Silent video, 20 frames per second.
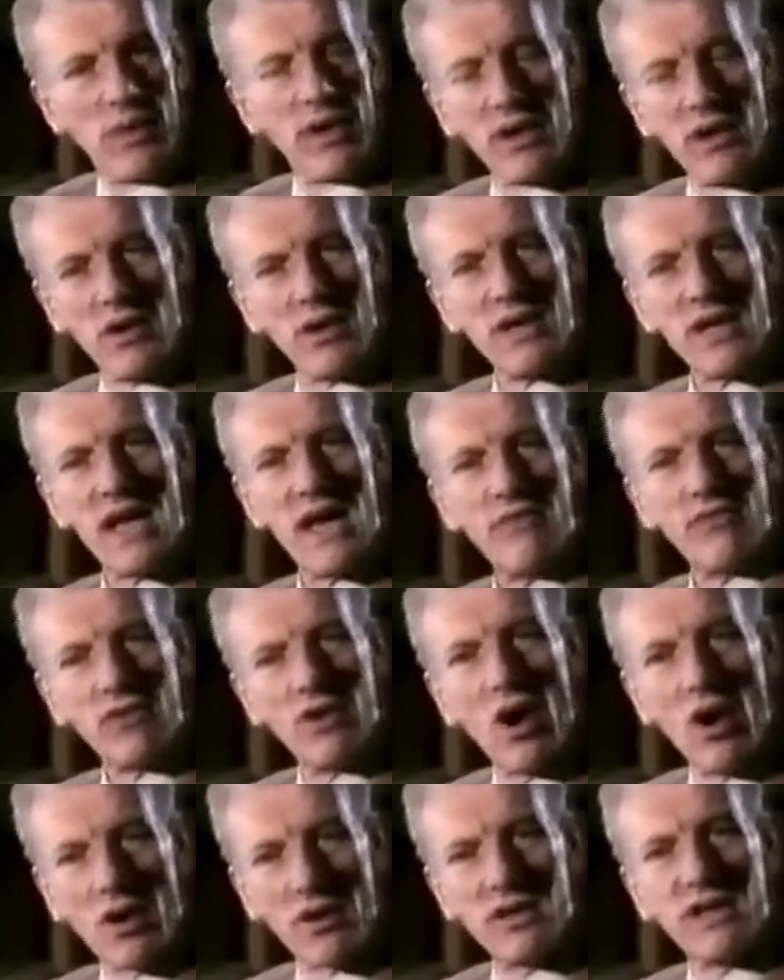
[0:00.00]
We're not going to
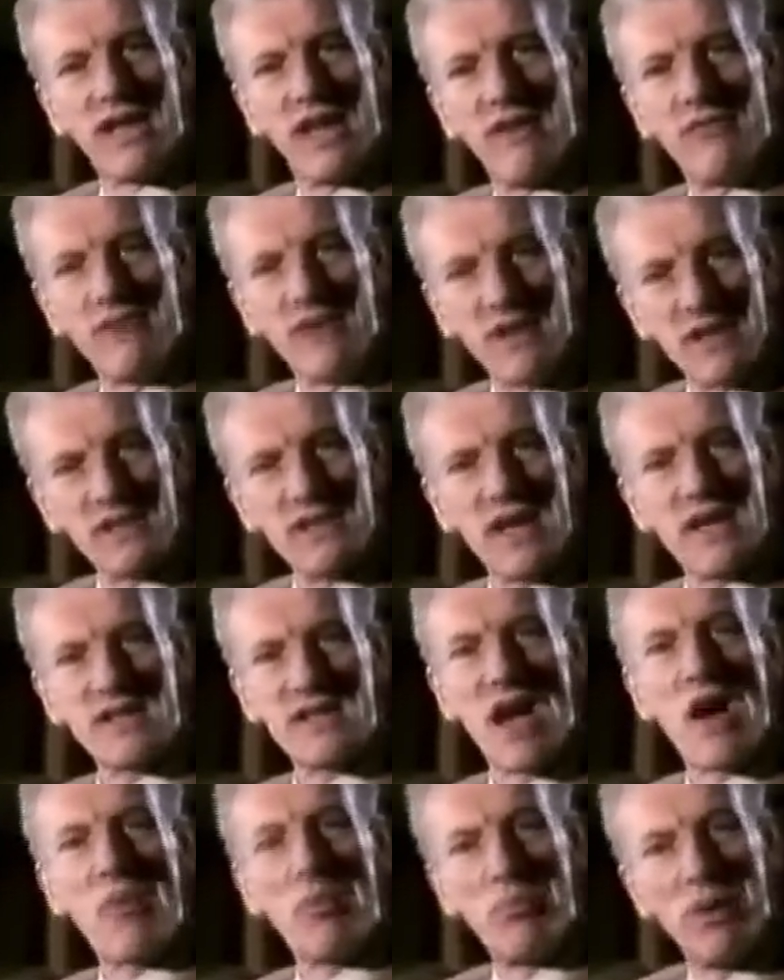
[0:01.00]
have God given us
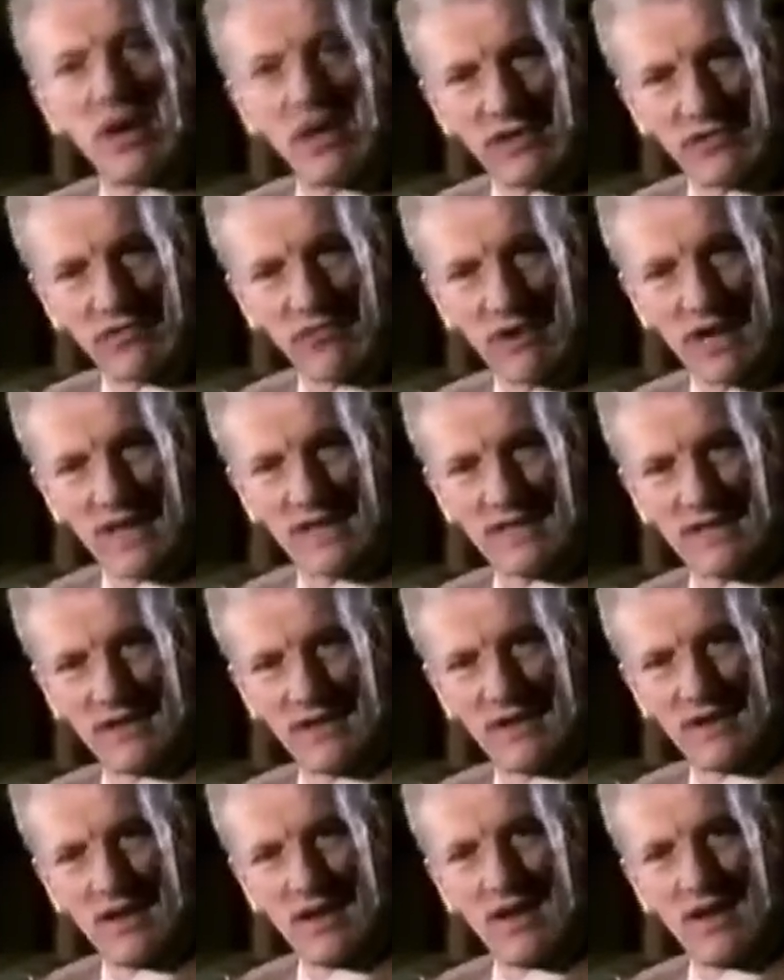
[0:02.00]
as our birthright.